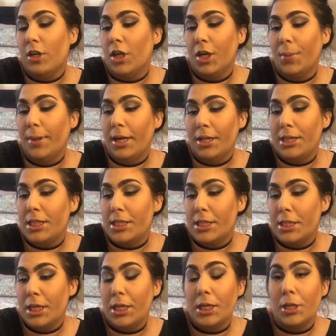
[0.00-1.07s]
forgot about
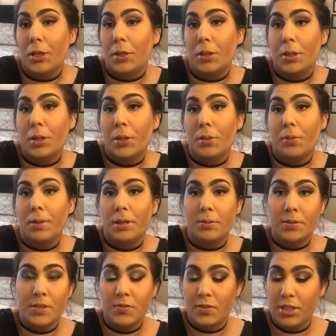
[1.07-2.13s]
this kit earlier when
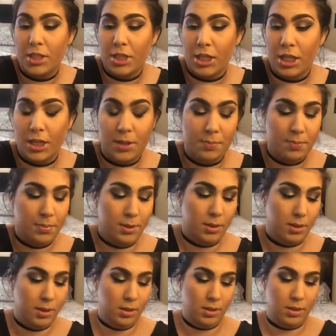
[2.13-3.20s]
I was finishing up
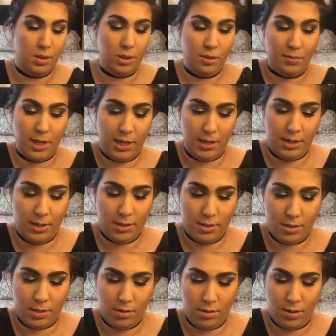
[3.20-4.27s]
under my
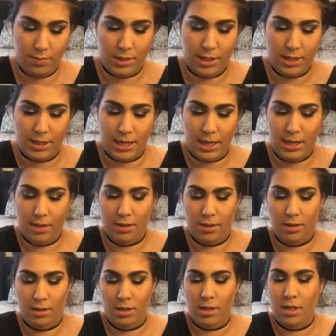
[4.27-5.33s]
eyes. So I'm going to
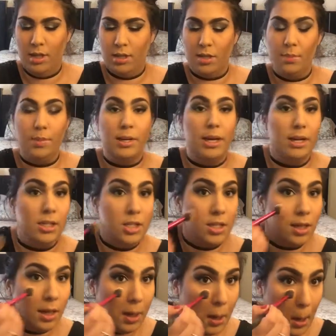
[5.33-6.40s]
take the banana
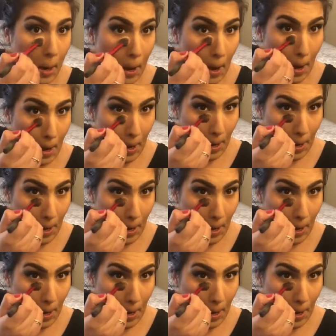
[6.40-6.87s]
shade